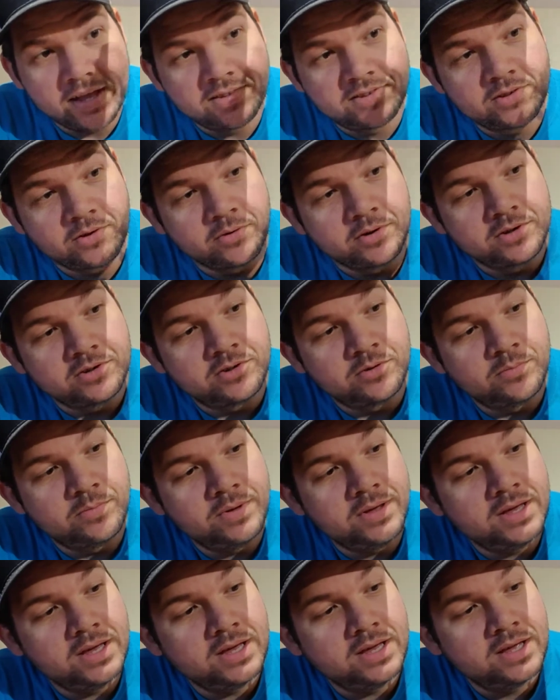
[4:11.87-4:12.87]
It's going to
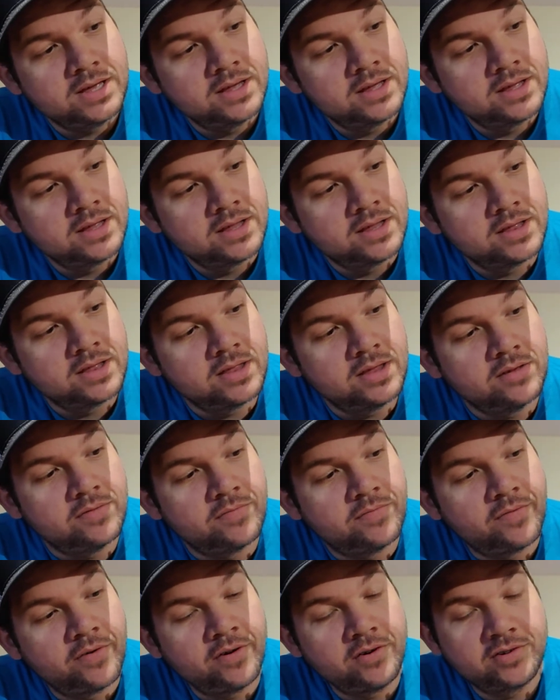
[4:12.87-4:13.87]
be
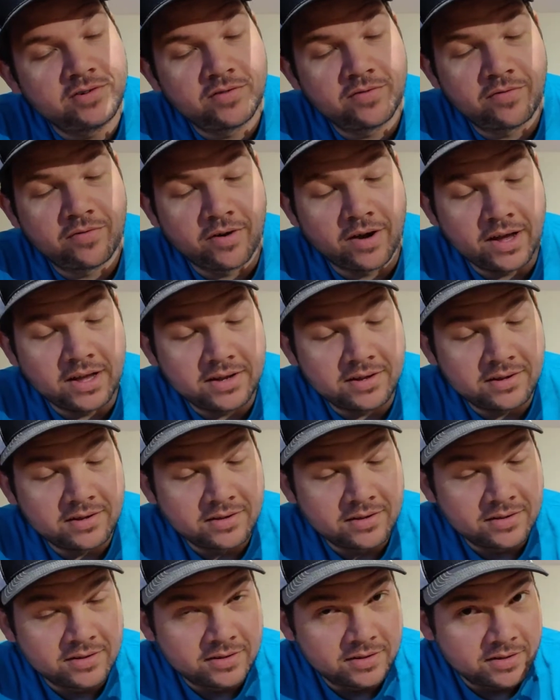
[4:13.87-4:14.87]
the 1st
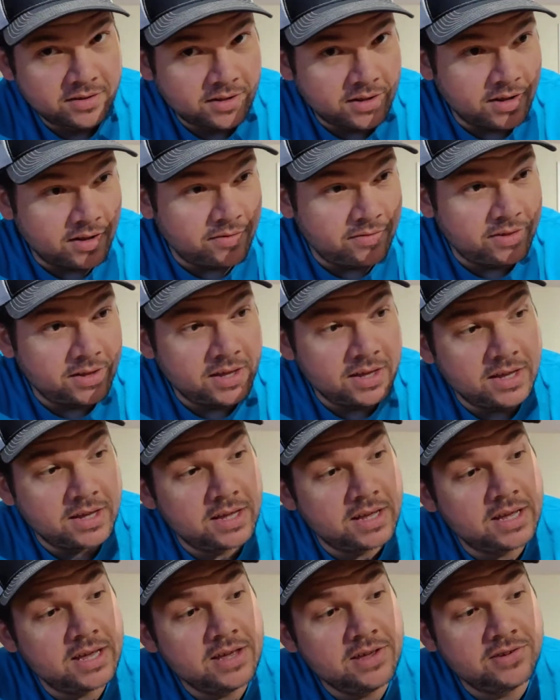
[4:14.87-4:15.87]
fret of
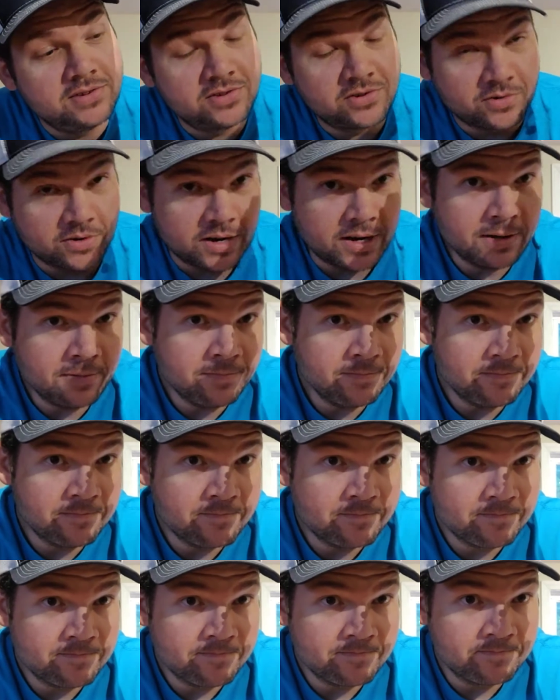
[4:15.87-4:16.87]
the E string.
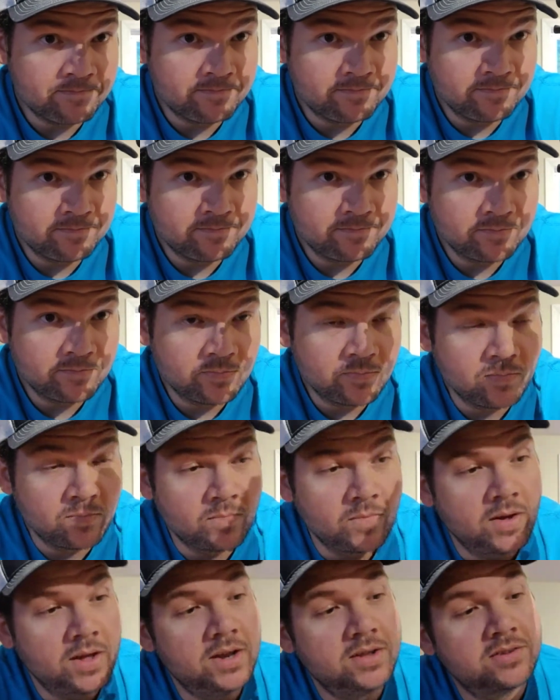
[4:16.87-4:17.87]

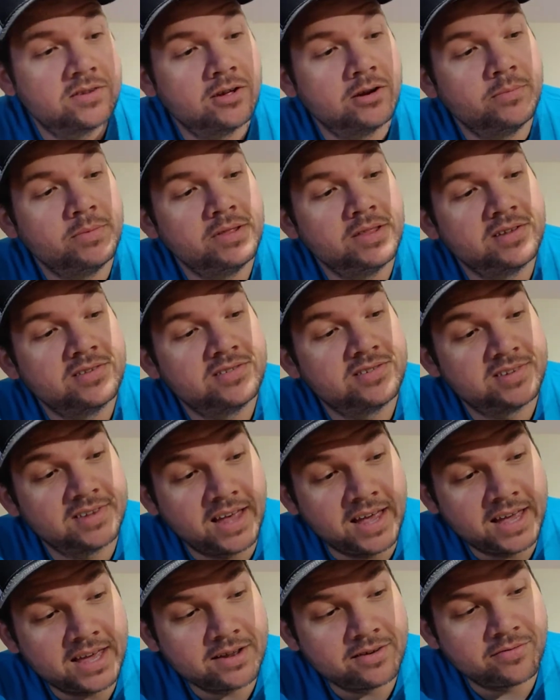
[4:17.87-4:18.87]
And it's going to be the
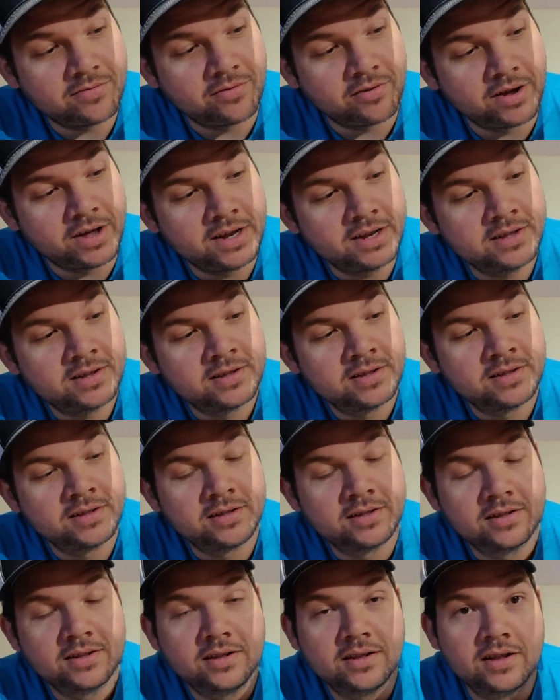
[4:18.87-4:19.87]
2nd fret
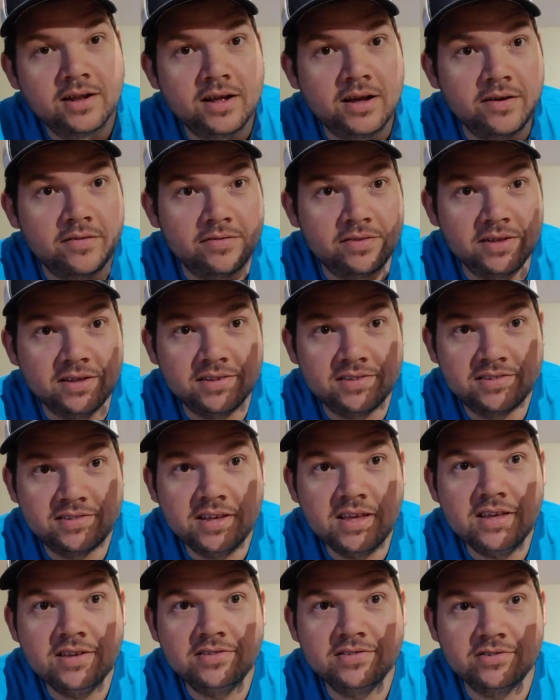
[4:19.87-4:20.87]
of the
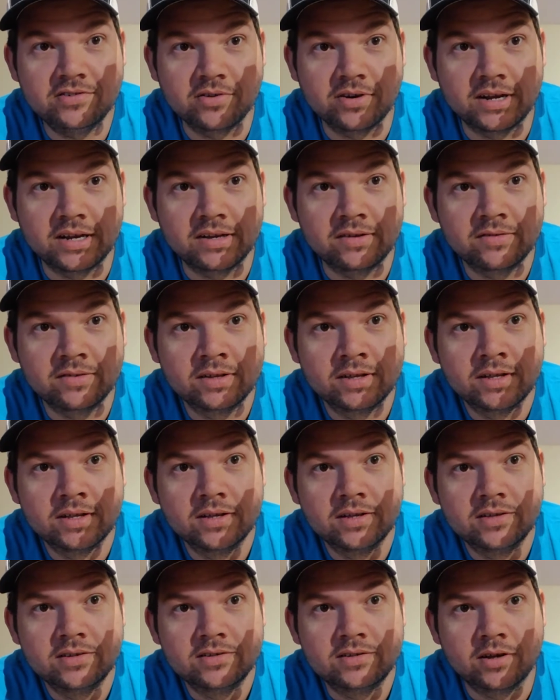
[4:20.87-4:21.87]
C string.
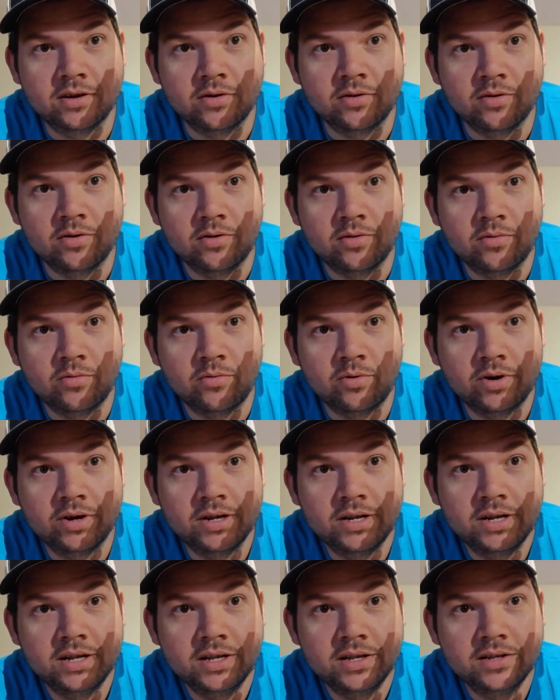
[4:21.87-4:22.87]
So
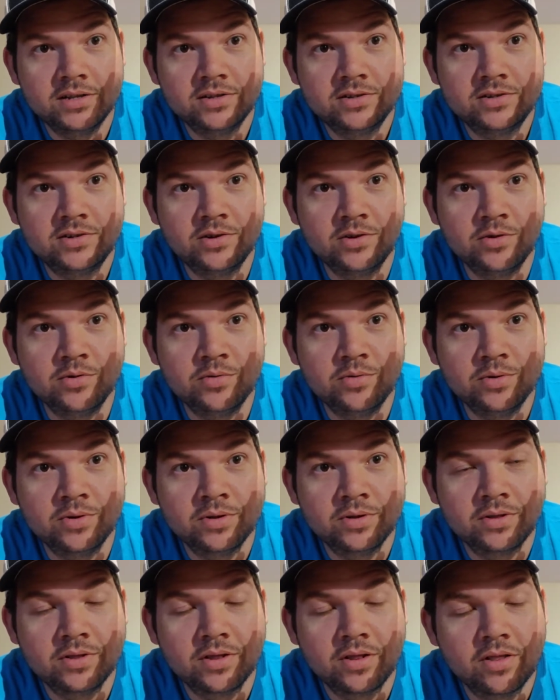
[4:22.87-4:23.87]
1, 2,
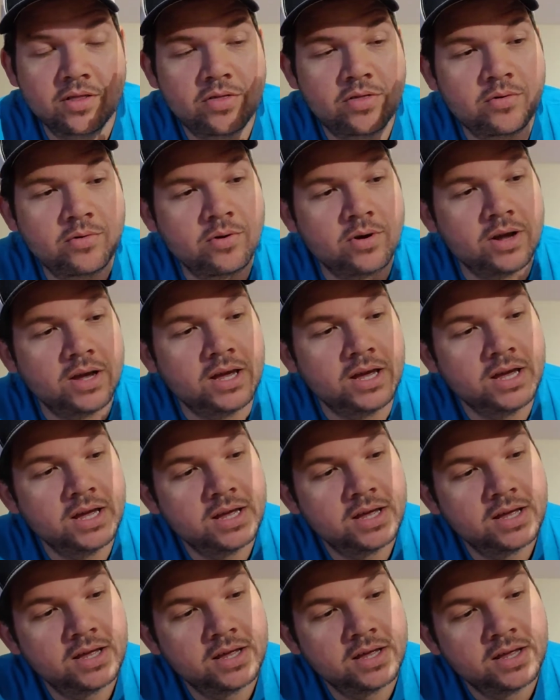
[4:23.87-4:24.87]

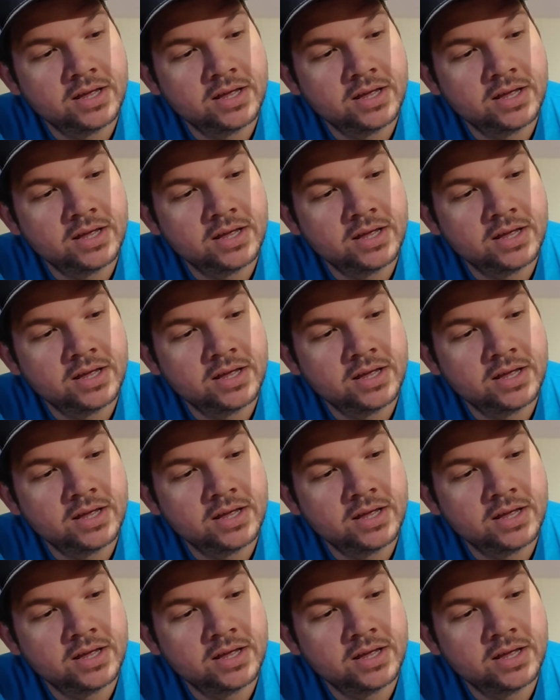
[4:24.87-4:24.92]
3.